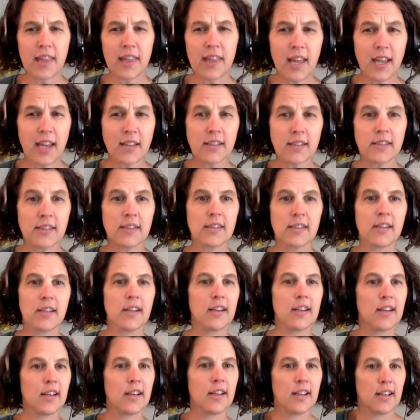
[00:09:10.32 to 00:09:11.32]
this?
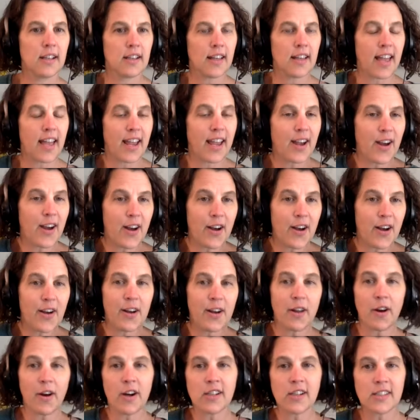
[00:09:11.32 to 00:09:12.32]
Yes. Like,
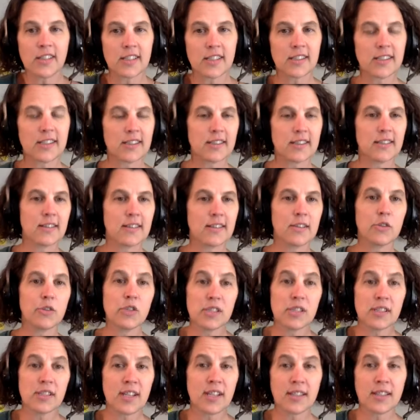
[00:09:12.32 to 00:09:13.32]
oh, or just, they're
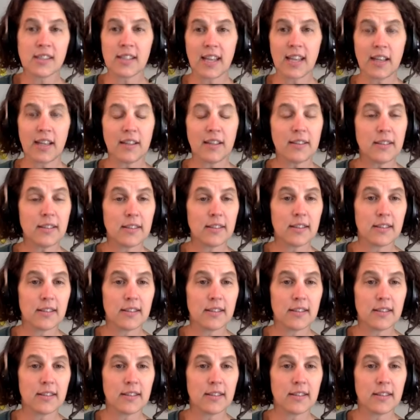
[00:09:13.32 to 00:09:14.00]
just unskilled.